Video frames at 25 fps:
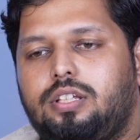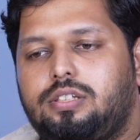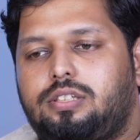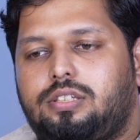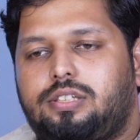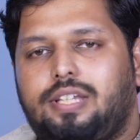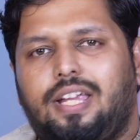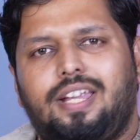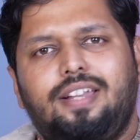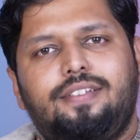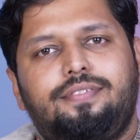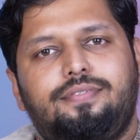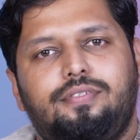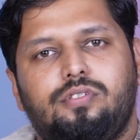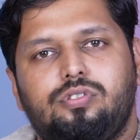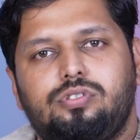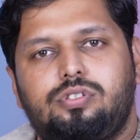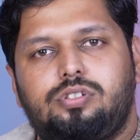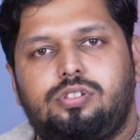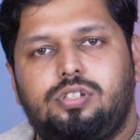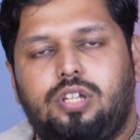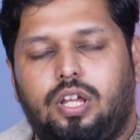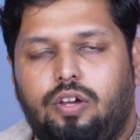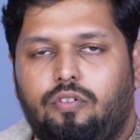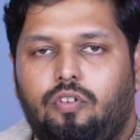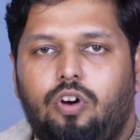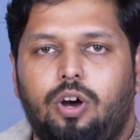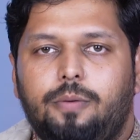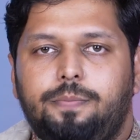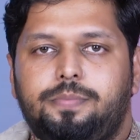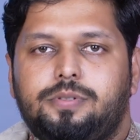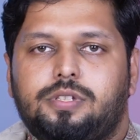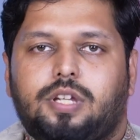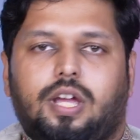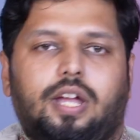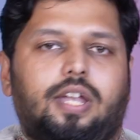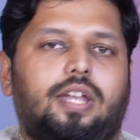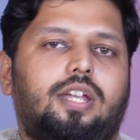the Salesforce
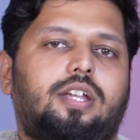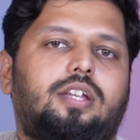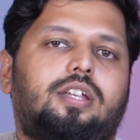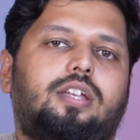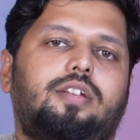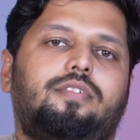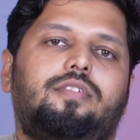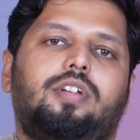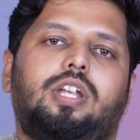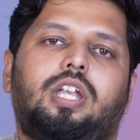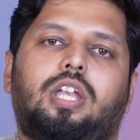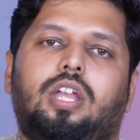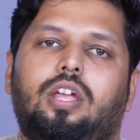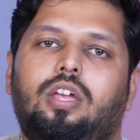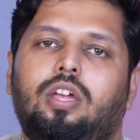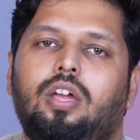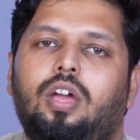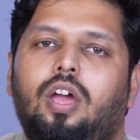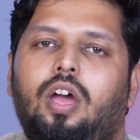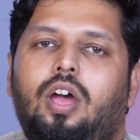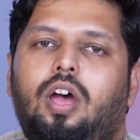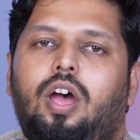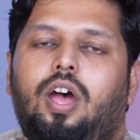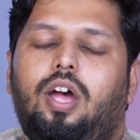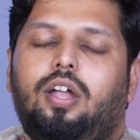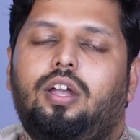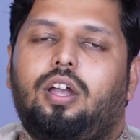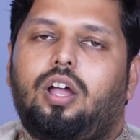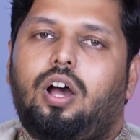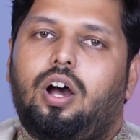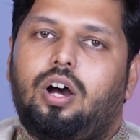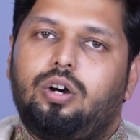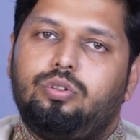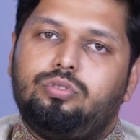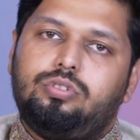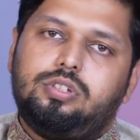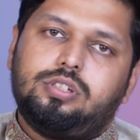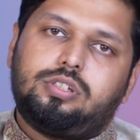DevOps connectivity and
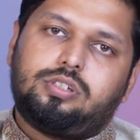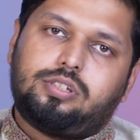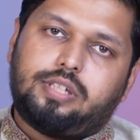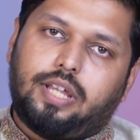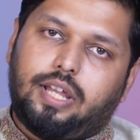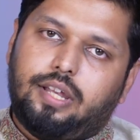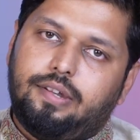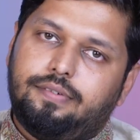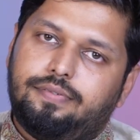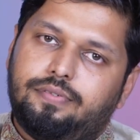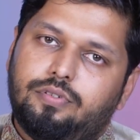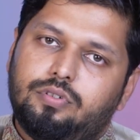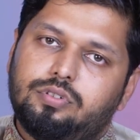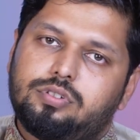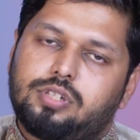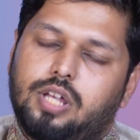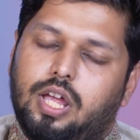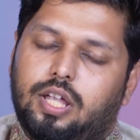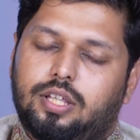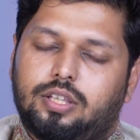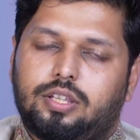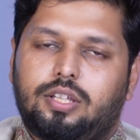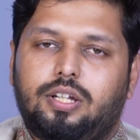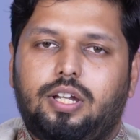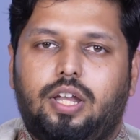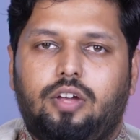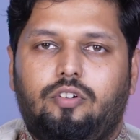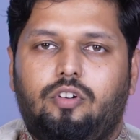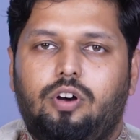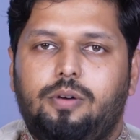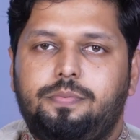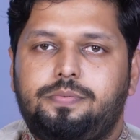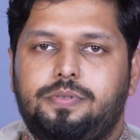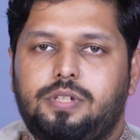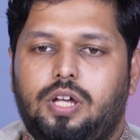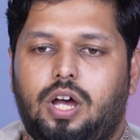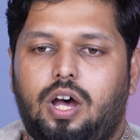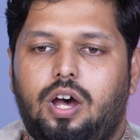how the Salesforce and the
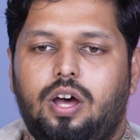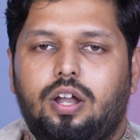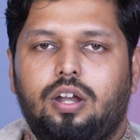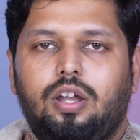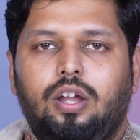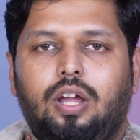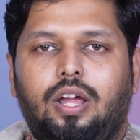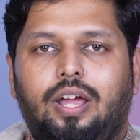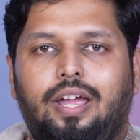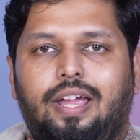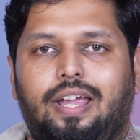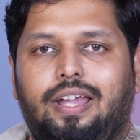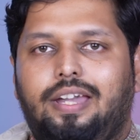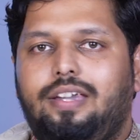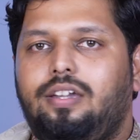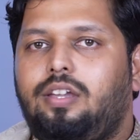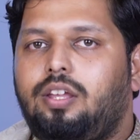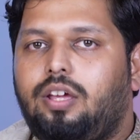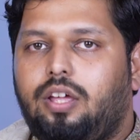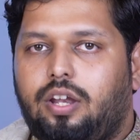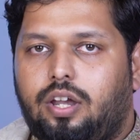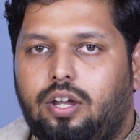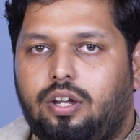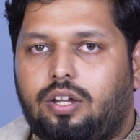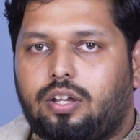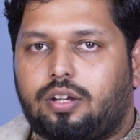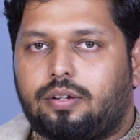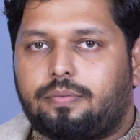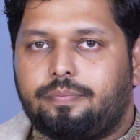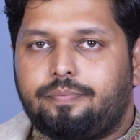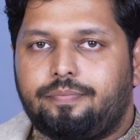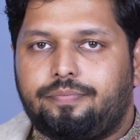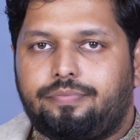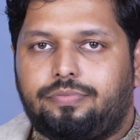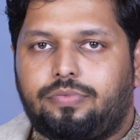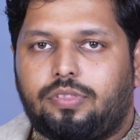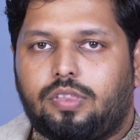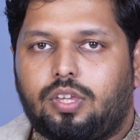DevOps are integrated.
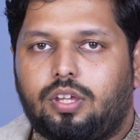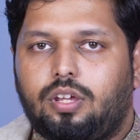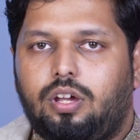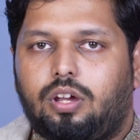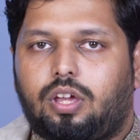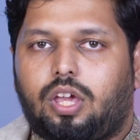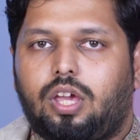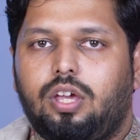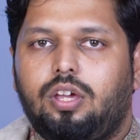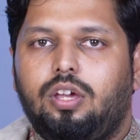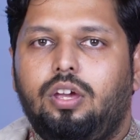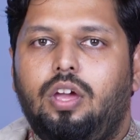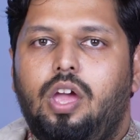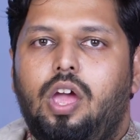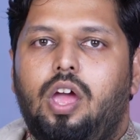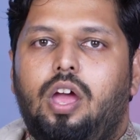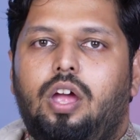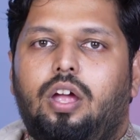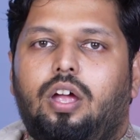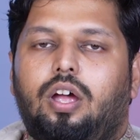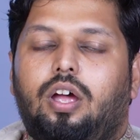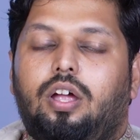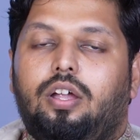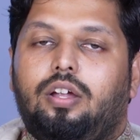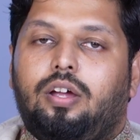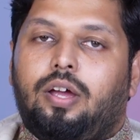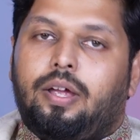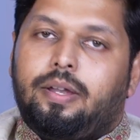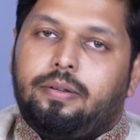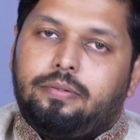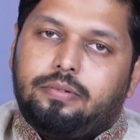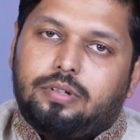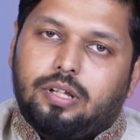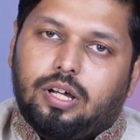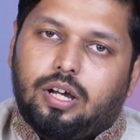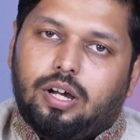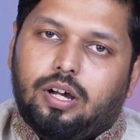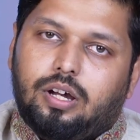Okay,
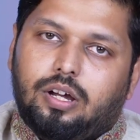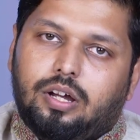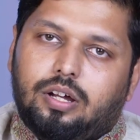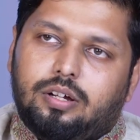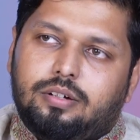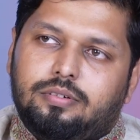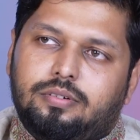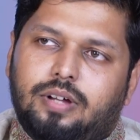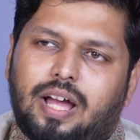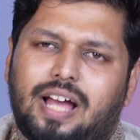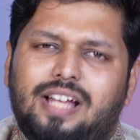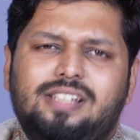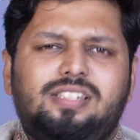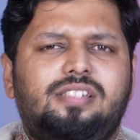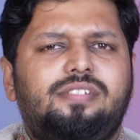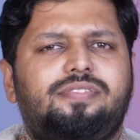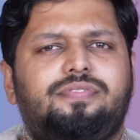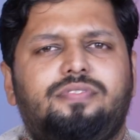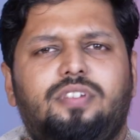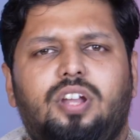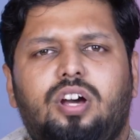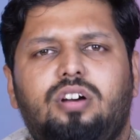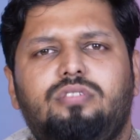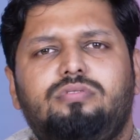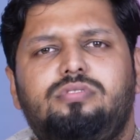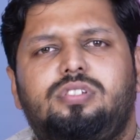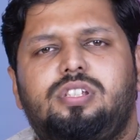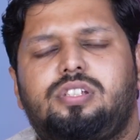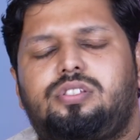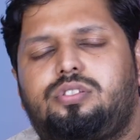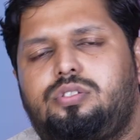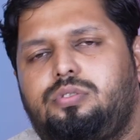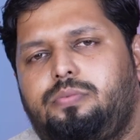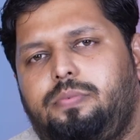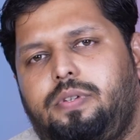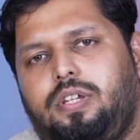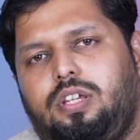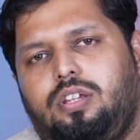and as if now,
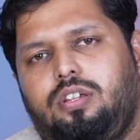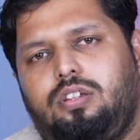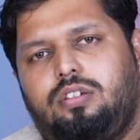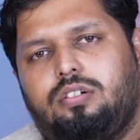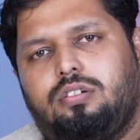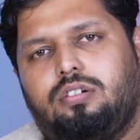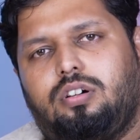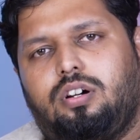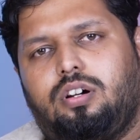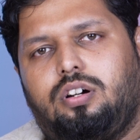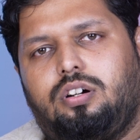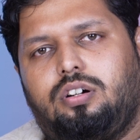just to be